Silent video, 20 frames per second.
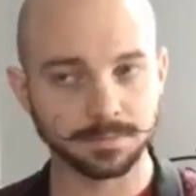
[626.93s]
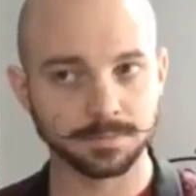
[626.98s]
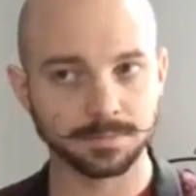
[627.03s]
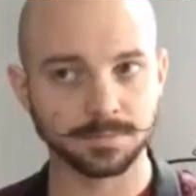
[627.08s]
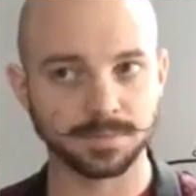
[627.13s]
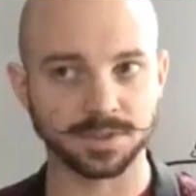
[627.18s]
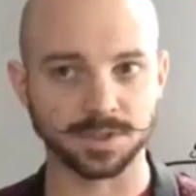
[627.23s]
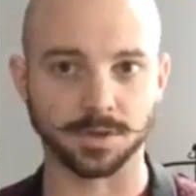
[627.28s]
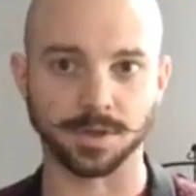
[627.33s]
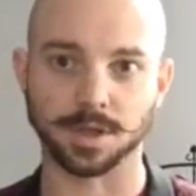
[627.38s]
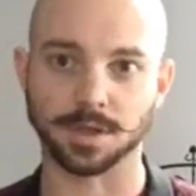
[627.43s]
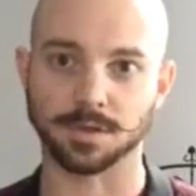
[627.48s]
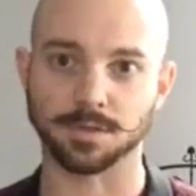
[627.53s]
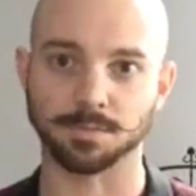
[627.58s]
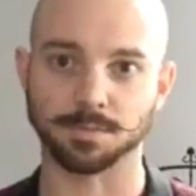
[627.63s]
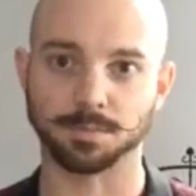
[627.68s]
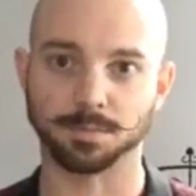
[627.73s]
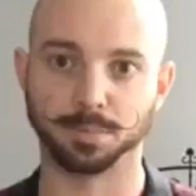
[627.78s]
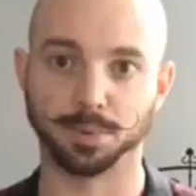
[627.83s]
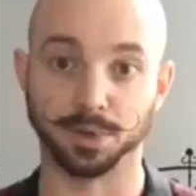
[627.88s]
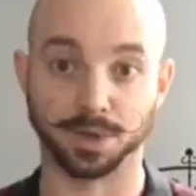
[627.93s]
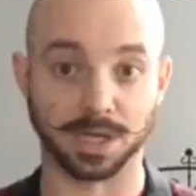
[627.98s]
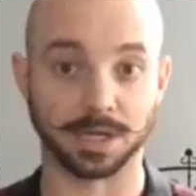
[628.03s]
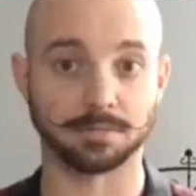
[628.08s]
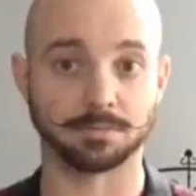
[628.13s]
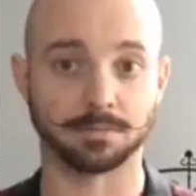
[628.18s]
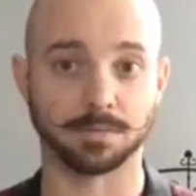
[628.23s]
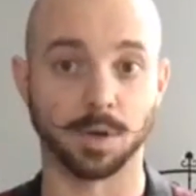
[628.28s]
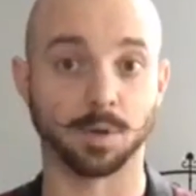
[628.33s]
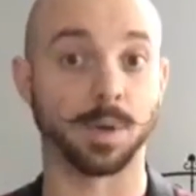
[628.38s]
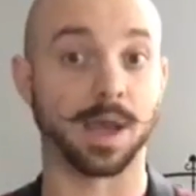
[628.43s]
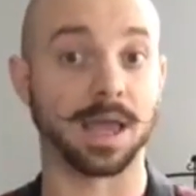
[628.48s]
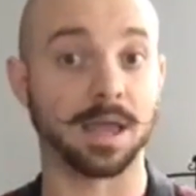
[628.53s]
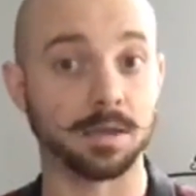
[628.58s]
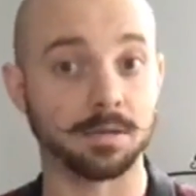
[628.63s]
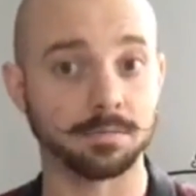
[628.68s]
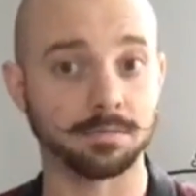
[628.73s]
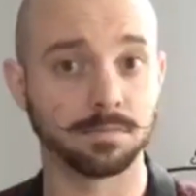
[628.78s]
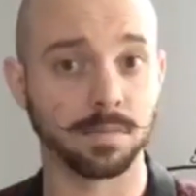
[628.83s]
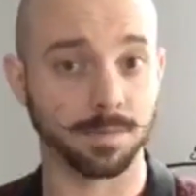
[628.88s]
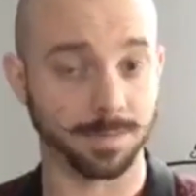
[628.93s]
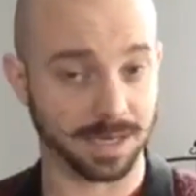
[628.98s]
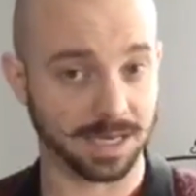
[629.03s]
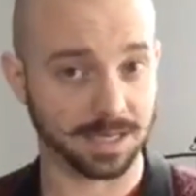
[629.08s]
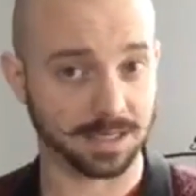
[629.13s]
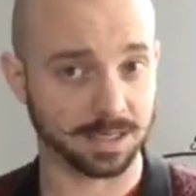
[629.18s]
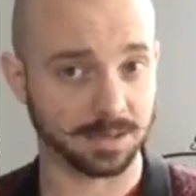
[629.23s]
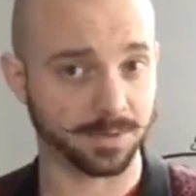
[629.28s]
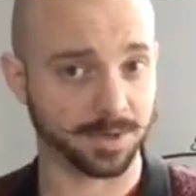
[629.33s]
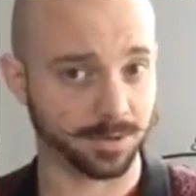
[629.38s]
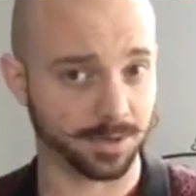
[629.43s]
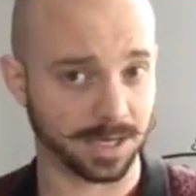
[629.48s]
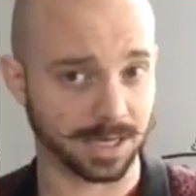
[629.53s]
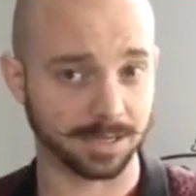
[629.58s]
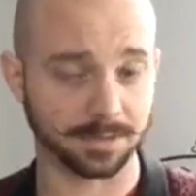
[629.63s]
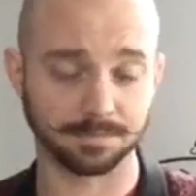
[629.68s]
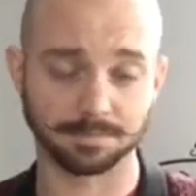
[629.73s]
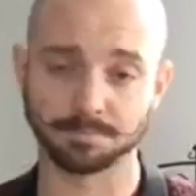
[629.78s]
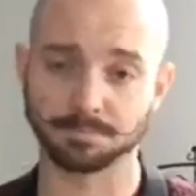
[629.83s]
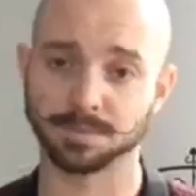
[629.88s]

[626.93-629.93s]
so that you put it away immediately when you get it.